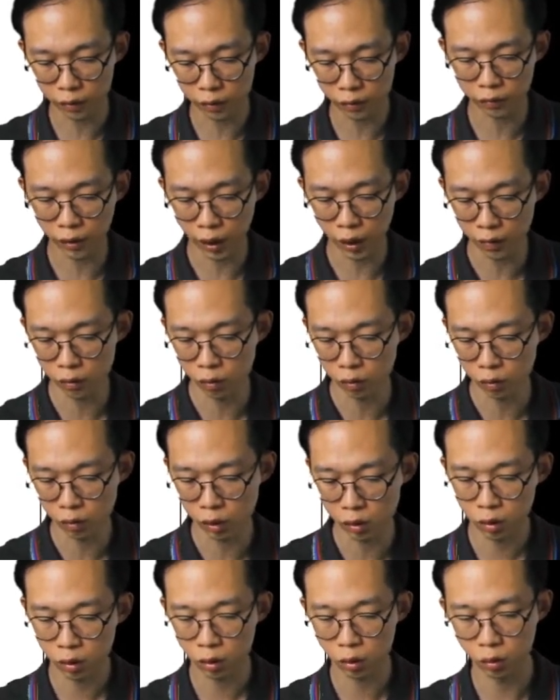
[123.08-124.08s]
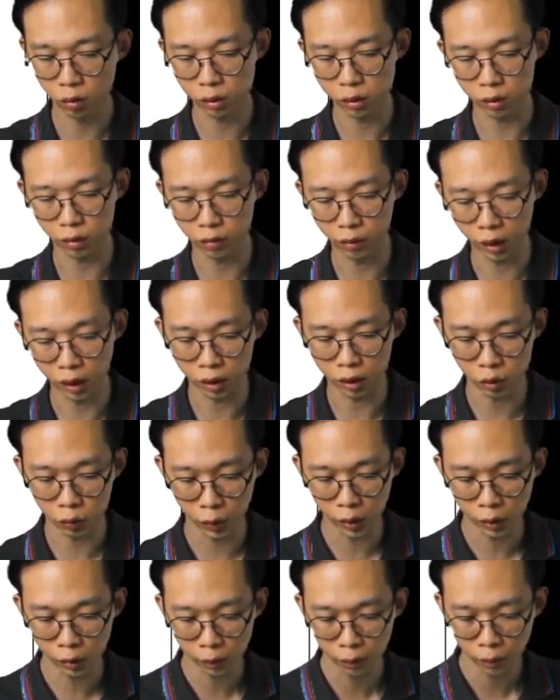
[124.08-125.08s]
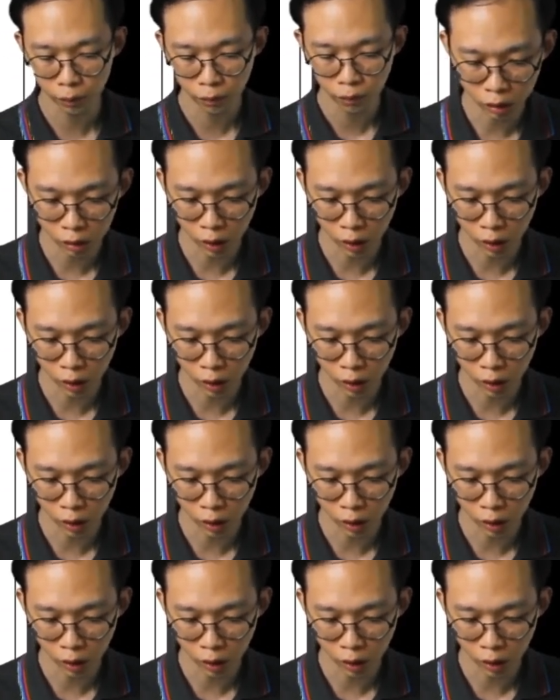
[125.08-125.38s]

5 newtons towards the right as well.